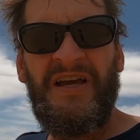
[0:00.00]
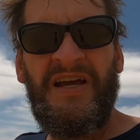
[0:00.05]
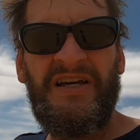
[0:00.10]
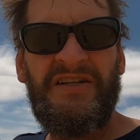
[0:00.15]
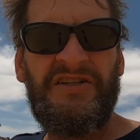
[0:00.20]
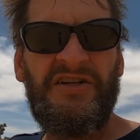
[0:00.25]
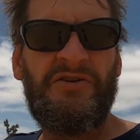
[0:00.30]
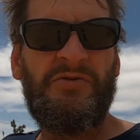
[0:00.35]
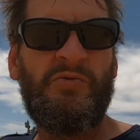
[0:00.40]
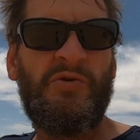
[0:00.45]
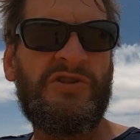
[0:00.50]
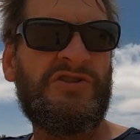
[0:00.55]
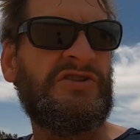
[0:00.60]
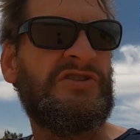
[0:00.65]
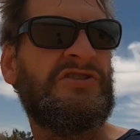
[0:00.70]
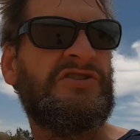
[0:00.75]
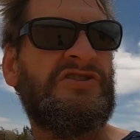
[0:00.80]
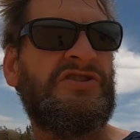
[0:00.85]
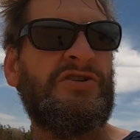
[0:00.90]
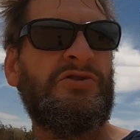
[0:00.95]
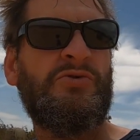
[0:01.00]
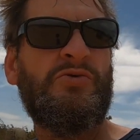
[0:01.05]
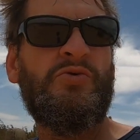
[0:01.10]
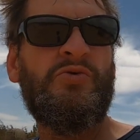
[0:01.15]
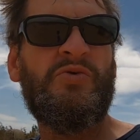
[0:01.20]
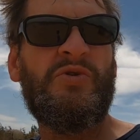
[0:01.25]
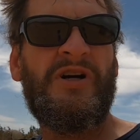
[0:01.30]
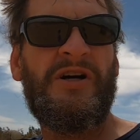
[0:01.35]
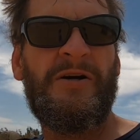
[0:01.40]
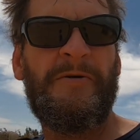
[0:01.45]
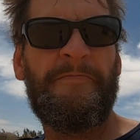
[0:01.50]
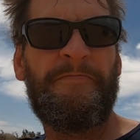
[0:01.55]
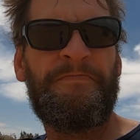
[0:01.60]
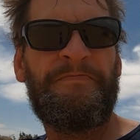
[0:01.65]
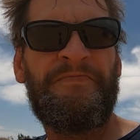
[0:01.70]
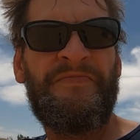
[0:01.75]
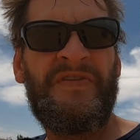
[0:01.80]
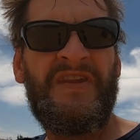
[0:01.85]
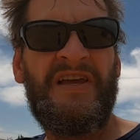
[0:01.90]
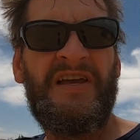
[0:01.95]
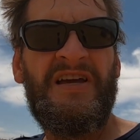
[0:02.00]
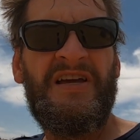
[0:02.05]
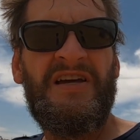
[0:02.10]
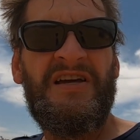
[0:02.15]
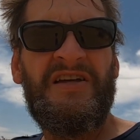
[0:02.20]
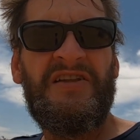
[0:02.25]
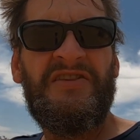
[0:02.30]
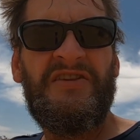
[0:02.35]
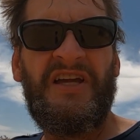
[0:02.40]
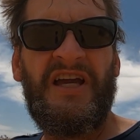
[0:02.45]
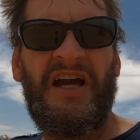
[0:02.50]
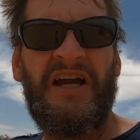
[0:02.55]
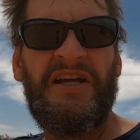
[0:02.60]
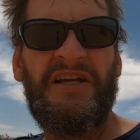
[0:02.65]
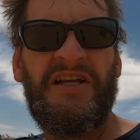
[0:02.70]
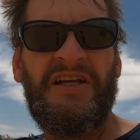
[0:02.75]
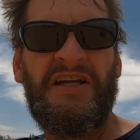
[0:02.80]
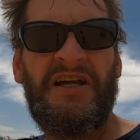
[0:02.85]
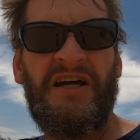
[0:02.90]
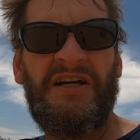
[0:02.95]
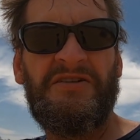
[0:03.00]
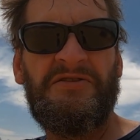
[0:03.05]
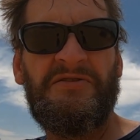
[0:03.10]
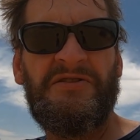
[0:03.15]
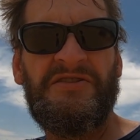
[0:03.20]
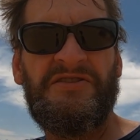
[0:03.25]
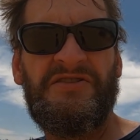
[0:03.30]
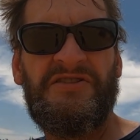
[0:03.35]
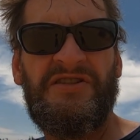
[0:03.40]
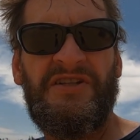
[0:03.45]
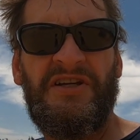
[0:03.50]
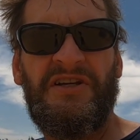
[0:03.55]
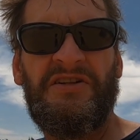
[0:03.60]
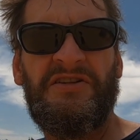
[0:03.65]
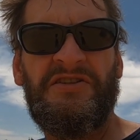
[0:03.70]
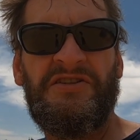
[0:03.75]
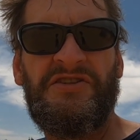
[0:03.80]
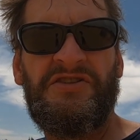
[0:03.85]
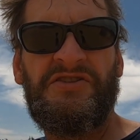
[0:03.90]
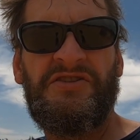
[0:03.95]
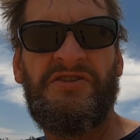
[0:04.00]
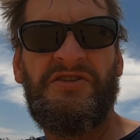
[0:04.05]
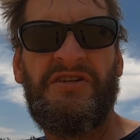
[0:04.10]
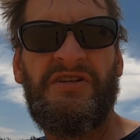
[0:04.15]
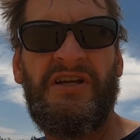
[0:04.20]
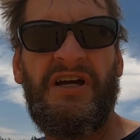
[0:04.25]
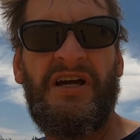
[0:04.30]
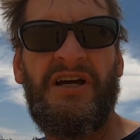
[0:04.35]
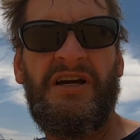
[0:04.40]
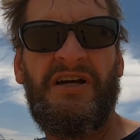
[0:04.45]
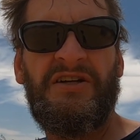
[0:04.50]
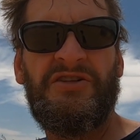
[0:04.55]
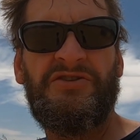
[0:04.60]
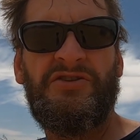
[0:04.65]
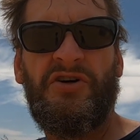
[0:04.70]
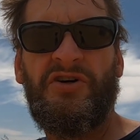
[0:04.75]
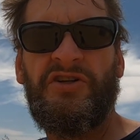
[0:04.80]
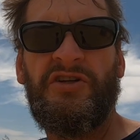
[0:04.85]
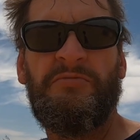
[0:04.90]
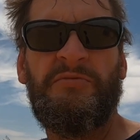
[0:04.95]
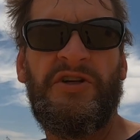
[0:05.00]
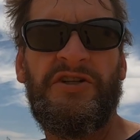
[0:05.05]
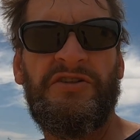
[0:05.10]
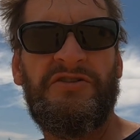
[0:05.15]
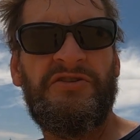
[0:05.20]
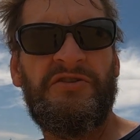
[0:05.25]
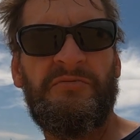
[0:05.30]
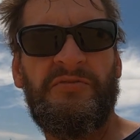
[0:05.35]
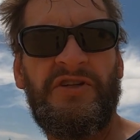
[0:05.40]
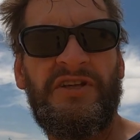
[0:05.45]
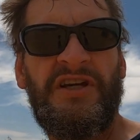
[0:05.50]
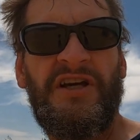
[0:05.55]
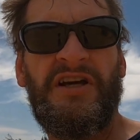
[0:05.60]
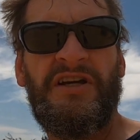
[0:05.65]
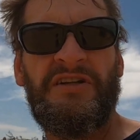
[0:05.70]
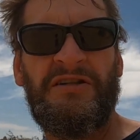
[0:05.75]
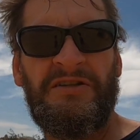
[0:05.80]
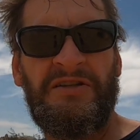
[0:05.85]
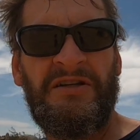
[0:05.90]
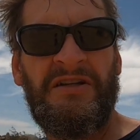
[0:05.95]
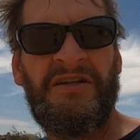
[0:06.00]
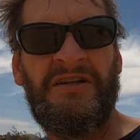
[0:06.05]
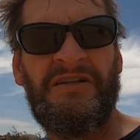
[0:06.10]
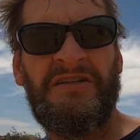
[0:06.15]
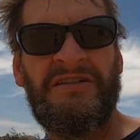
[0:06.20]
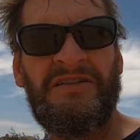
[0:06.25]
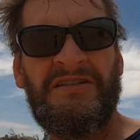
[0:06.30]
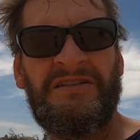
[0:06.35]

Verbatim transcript: And then it wasn't until um, the 1800s the English uh, documented them again.